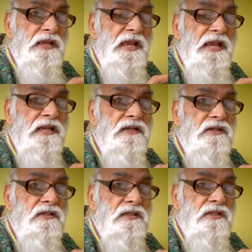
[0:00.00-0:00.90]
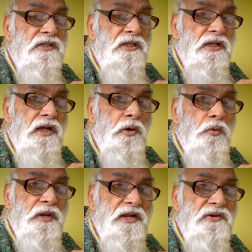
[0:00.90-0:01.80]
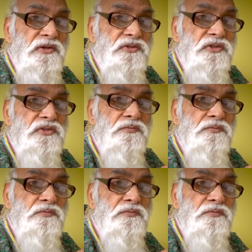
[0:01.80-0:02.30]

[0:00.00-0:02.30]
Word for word: And awareness is